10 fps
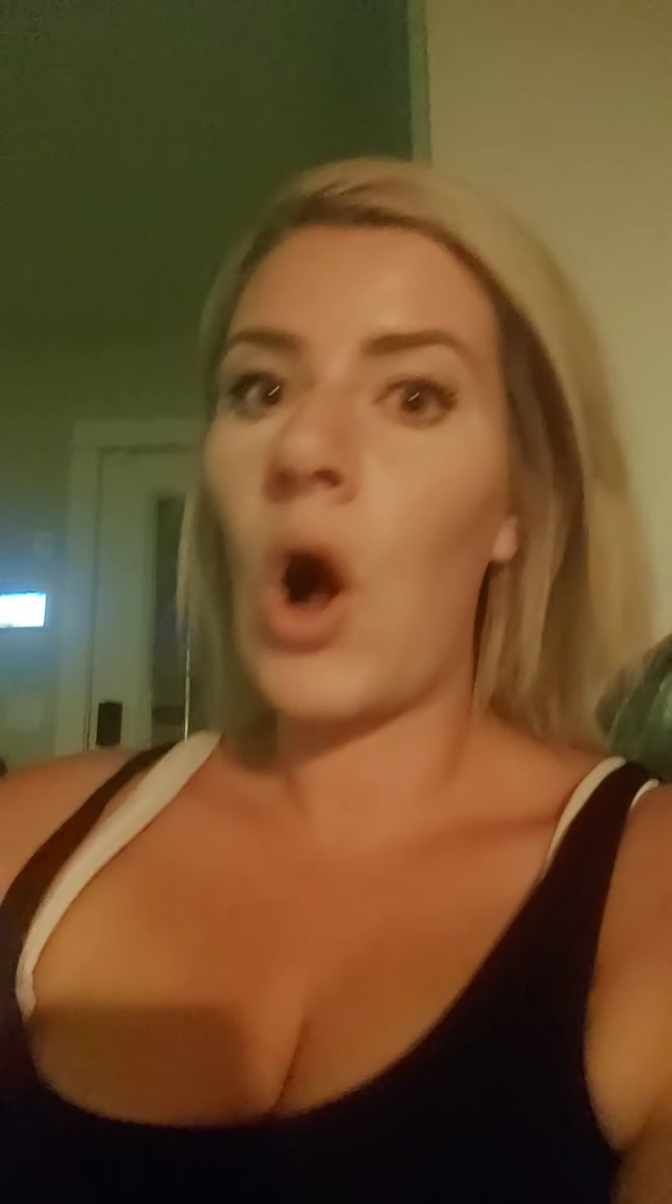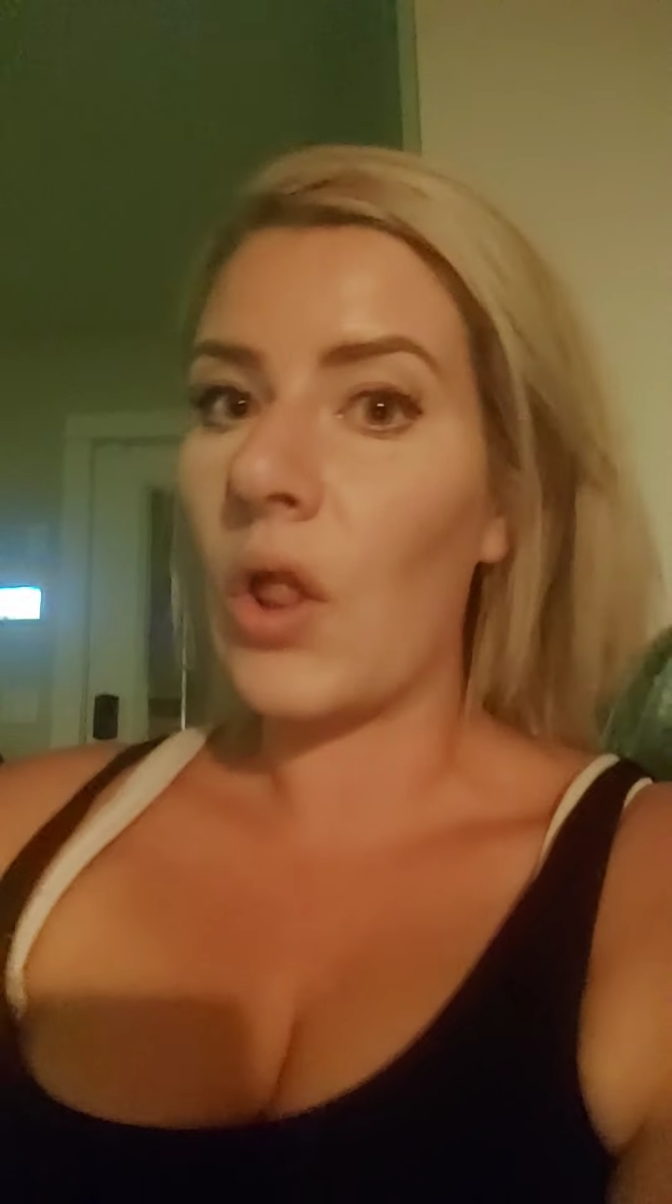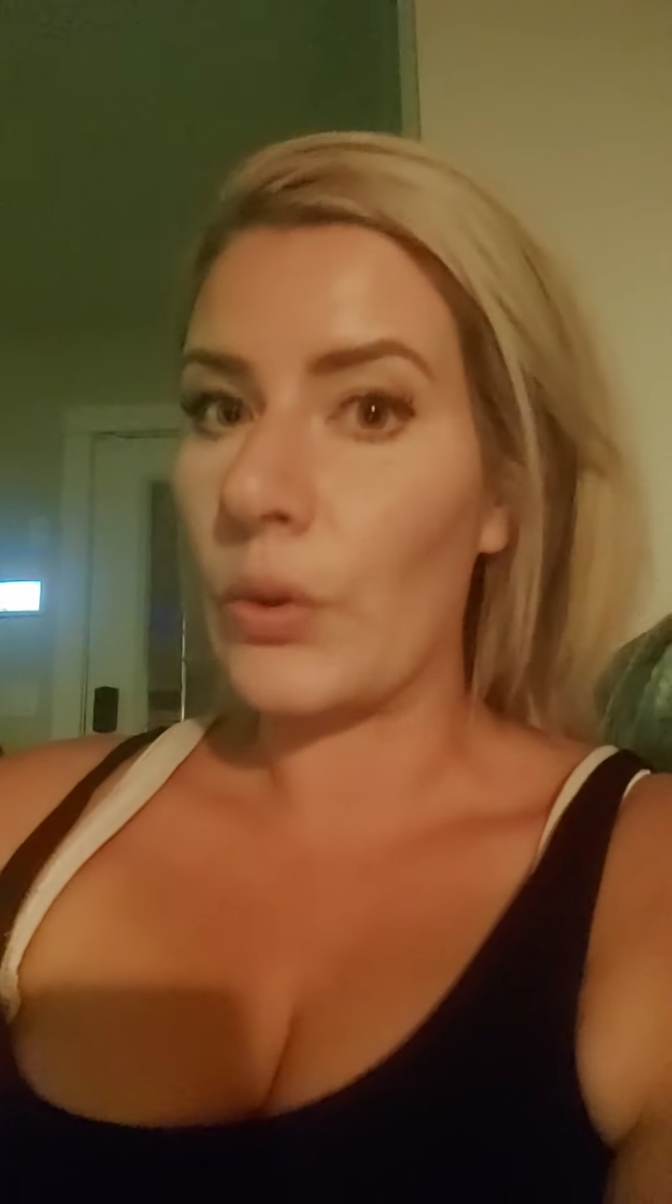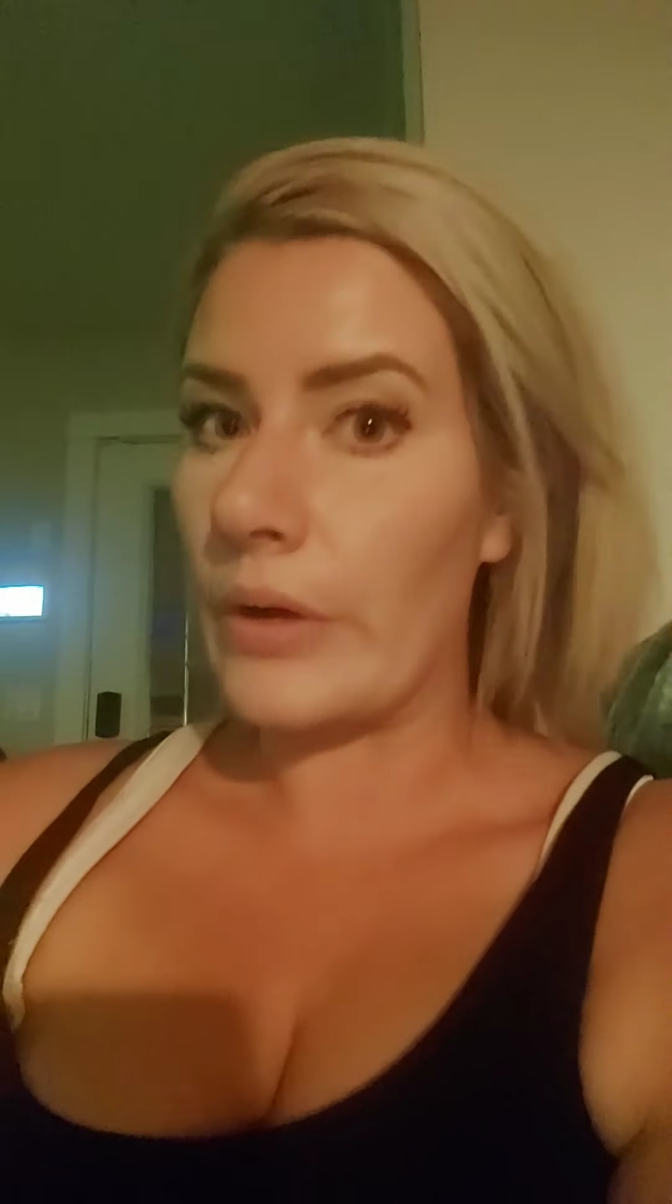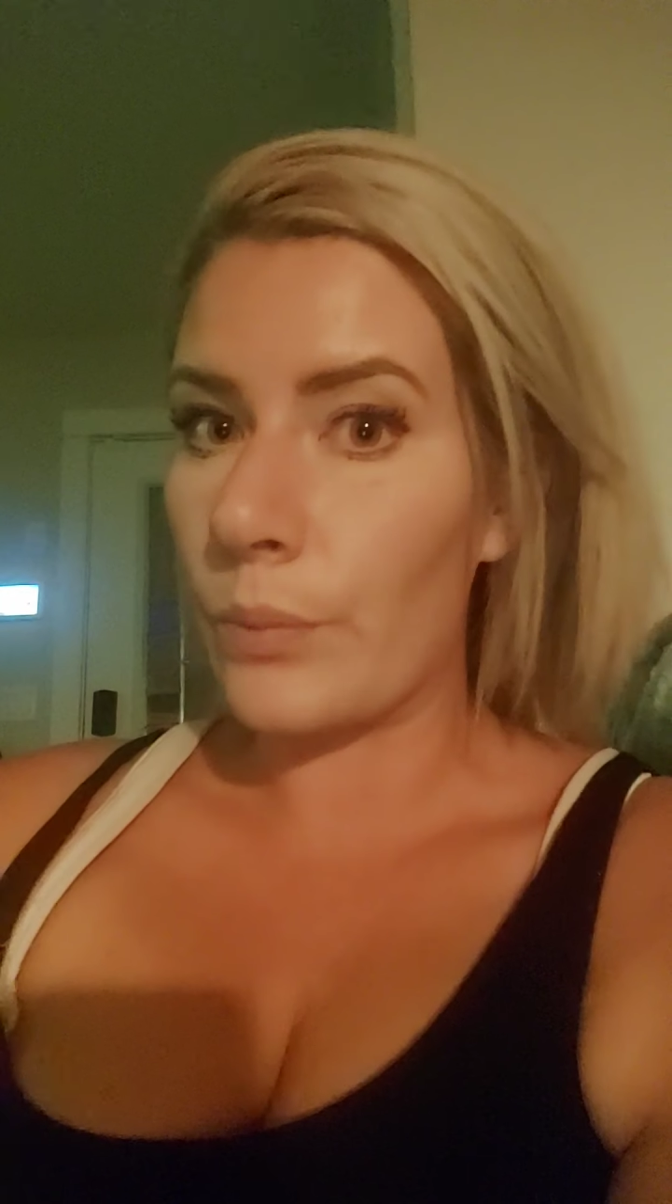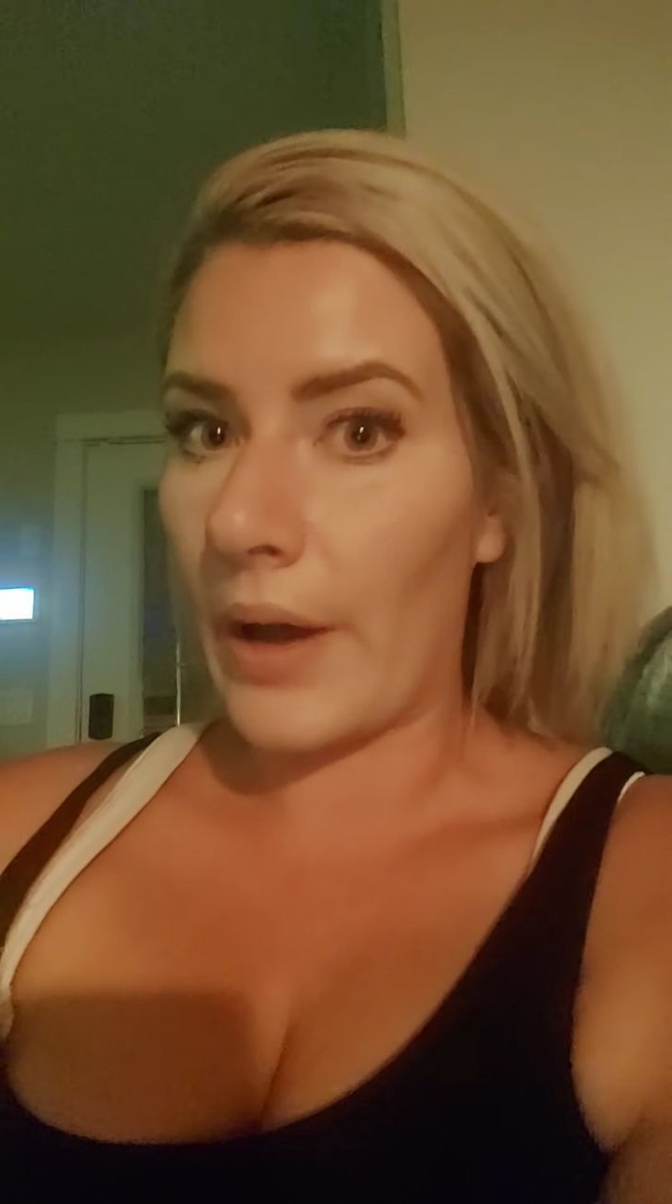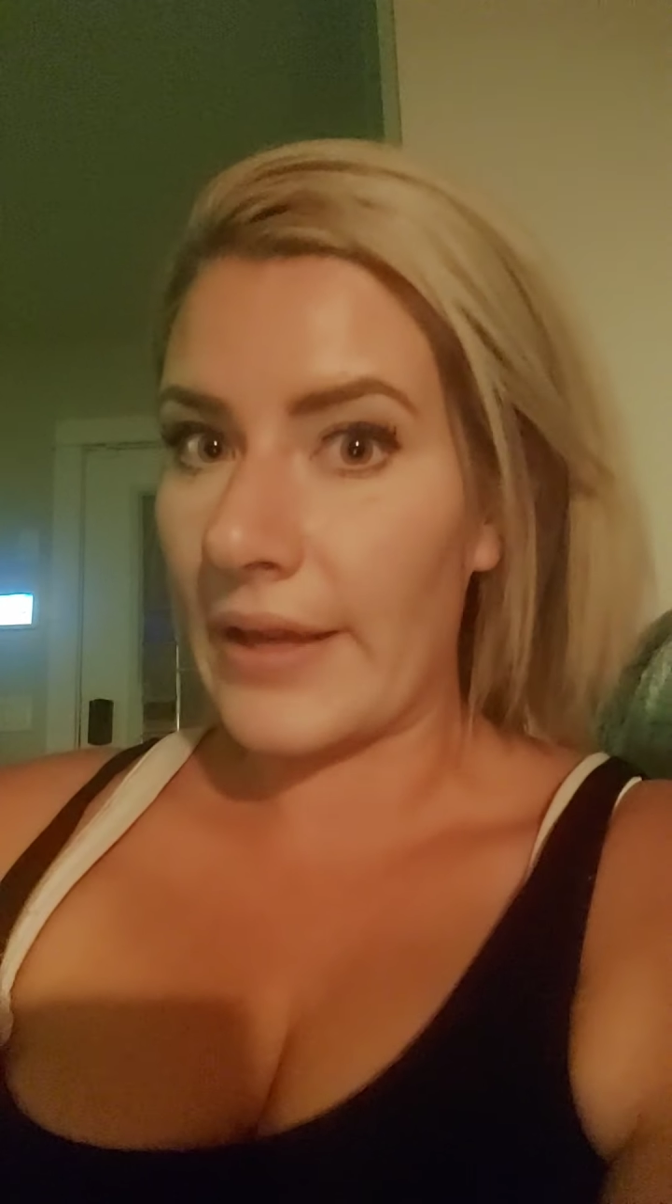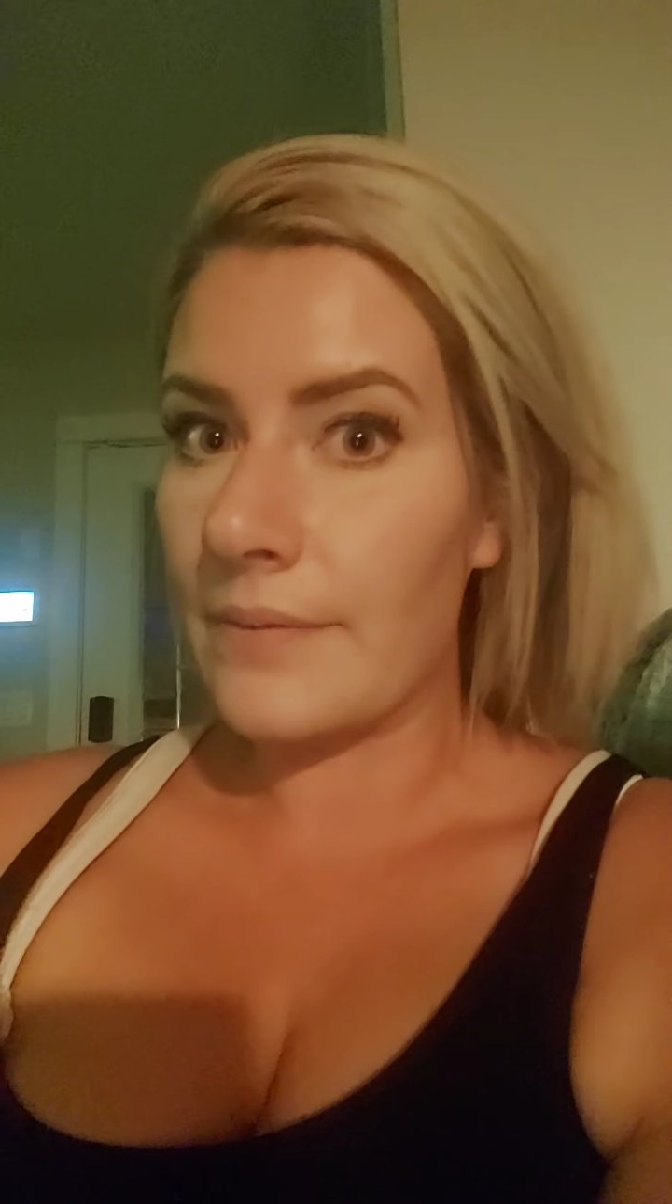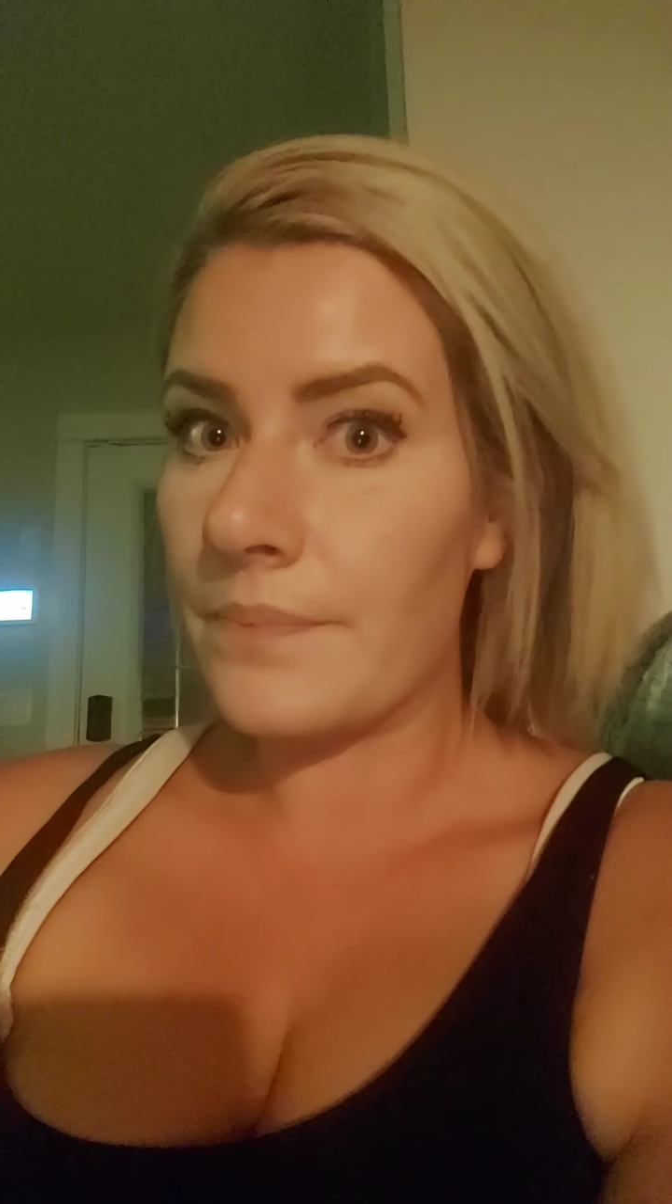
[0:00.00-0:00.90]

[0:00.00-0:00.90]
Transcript: Hollywood white.